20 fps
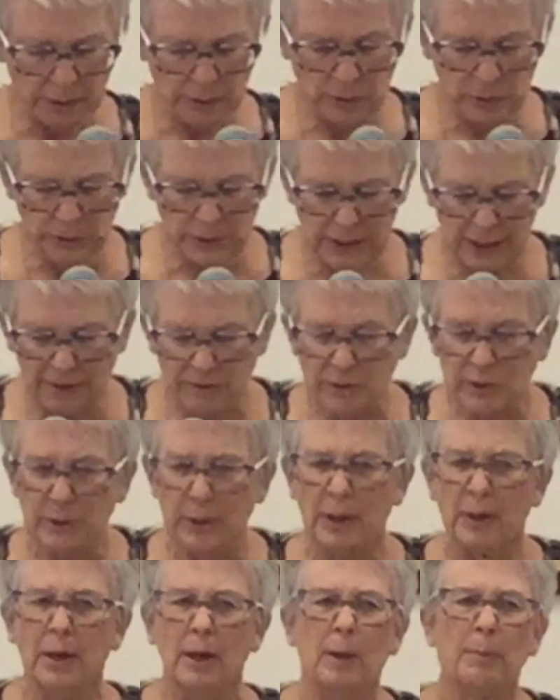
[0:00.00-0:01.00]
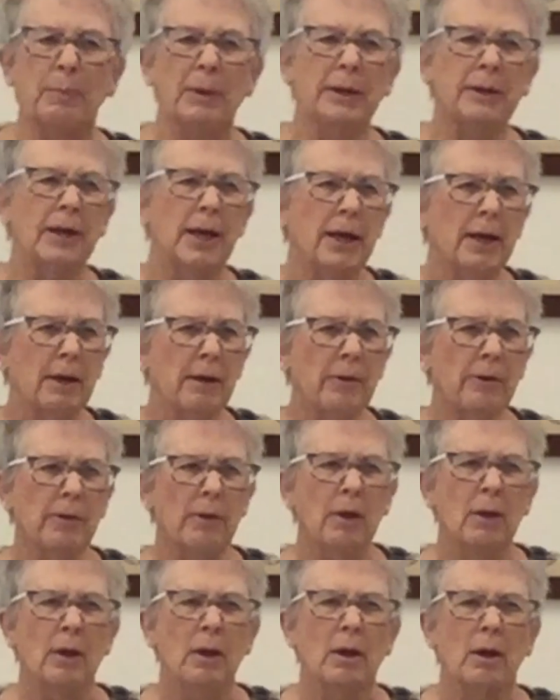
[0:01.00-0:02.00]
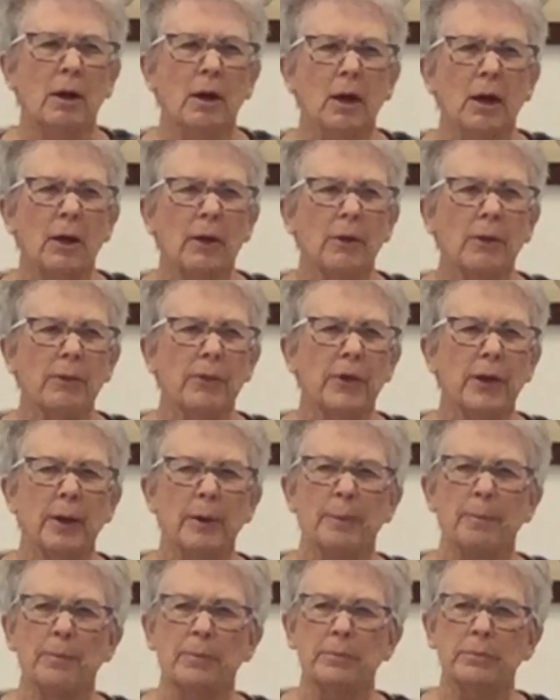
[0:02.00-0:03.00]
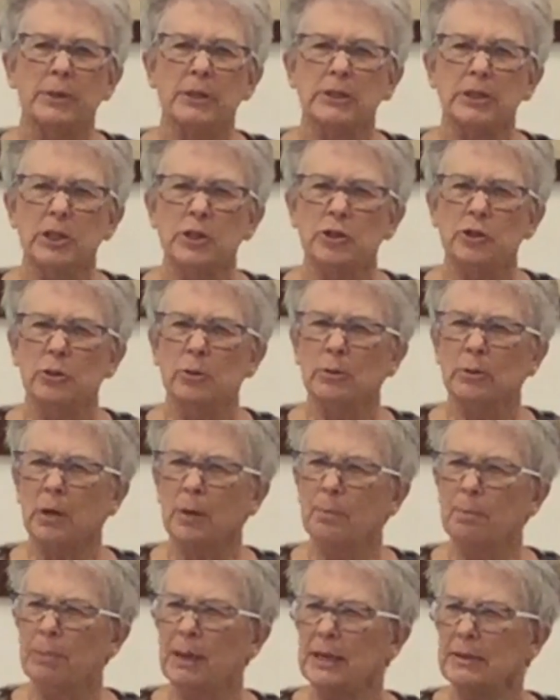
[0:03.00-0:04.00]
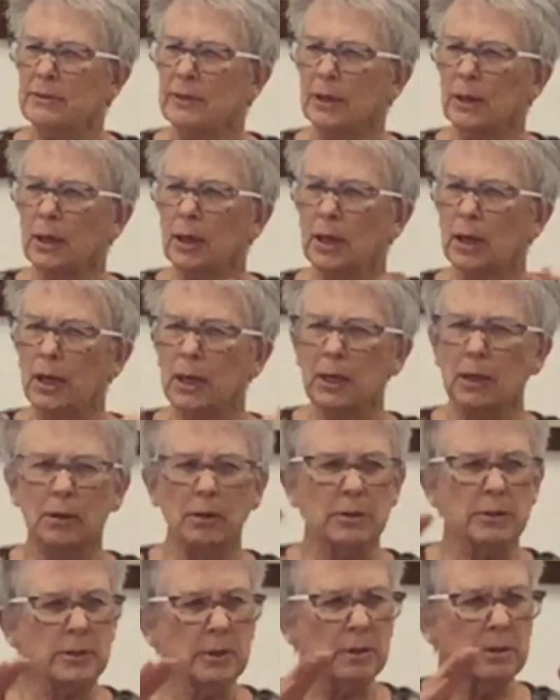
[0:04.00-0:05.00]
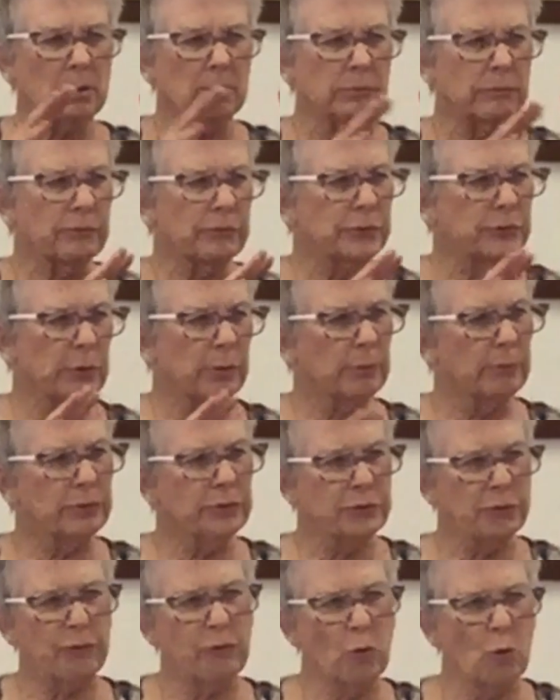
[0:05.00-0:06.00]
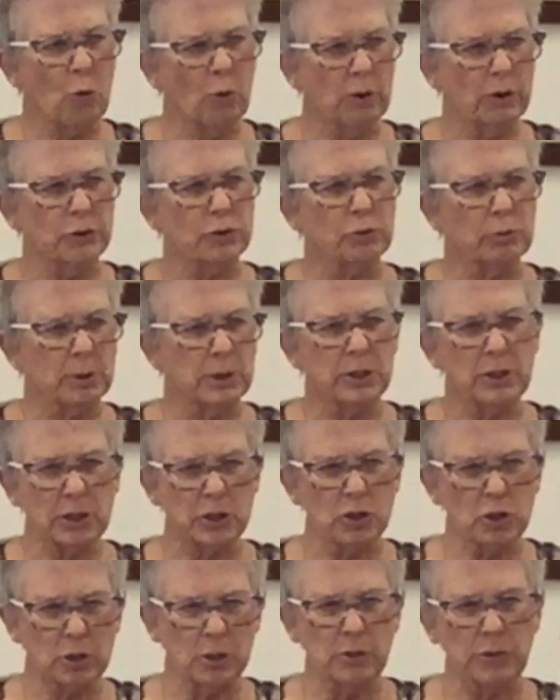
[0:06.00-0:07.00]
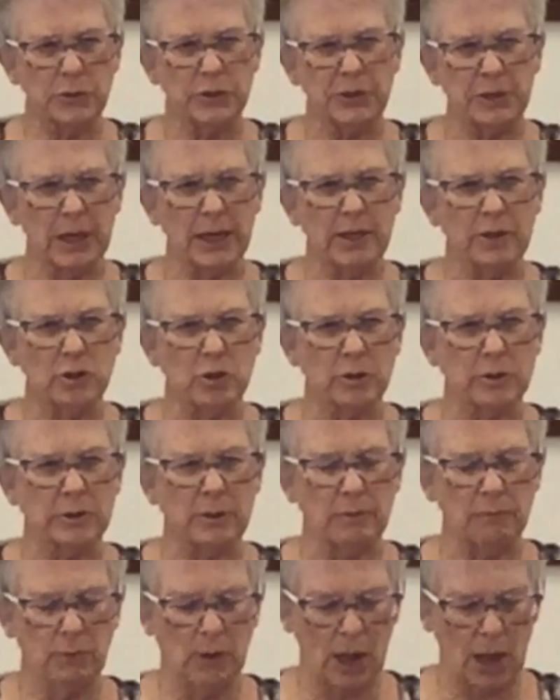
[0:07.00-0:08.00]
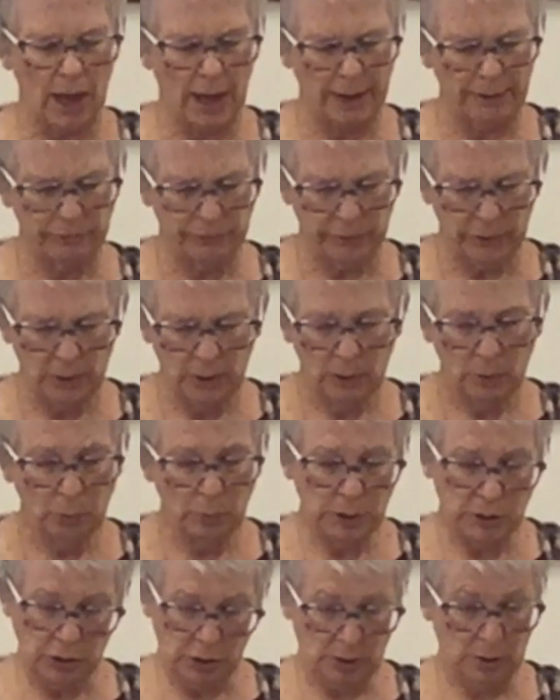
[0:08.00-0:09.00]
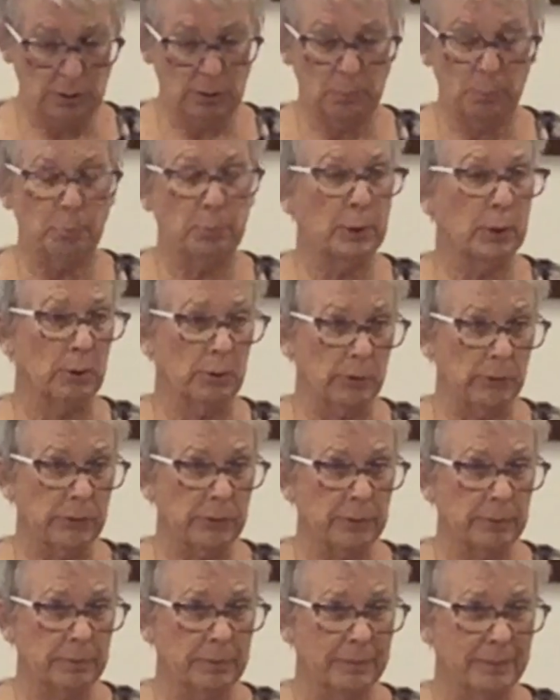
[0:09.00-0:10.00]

those gifts. But now the teacher basically looks at the sort of four traditional stages of life, which is birth.